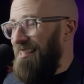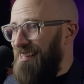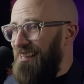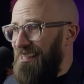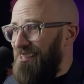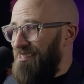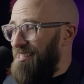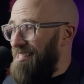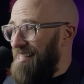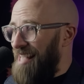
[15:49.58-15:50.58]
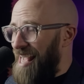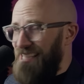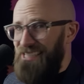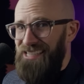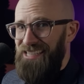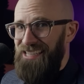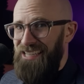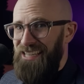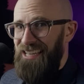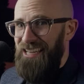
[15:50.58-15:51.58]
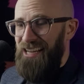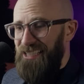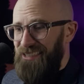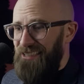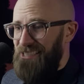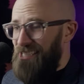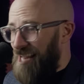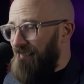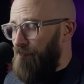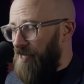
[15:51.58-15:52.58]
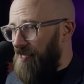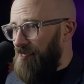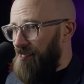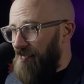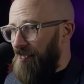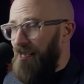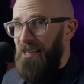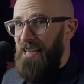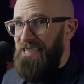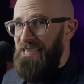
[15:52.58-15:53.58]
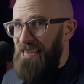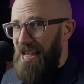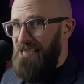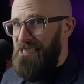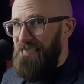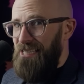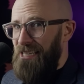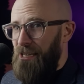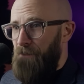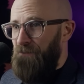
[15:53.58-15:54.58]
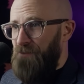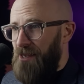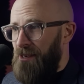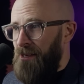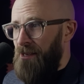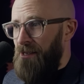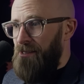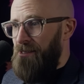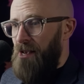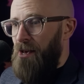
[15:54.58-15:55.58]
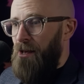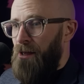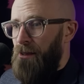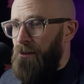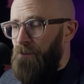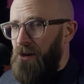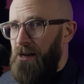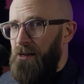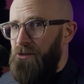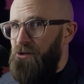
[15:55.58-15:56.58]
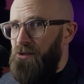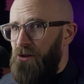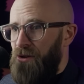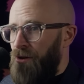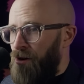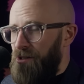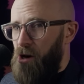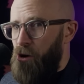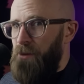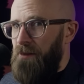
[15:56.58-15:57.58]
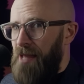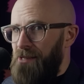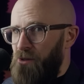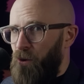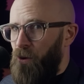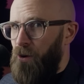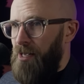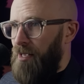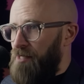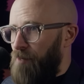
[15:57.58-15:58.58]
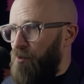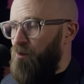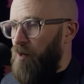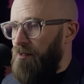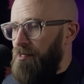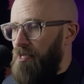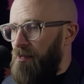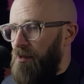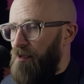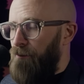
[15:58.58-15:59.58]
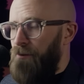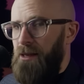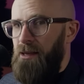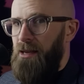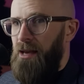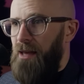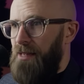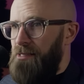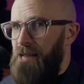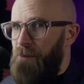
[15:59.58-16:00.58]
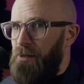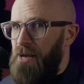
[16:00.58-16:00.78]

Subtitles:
I think the answer is yes. I think the sensible answer is yes. Because the pilots should not open that door. If someone's wielding a knife and they're stabbing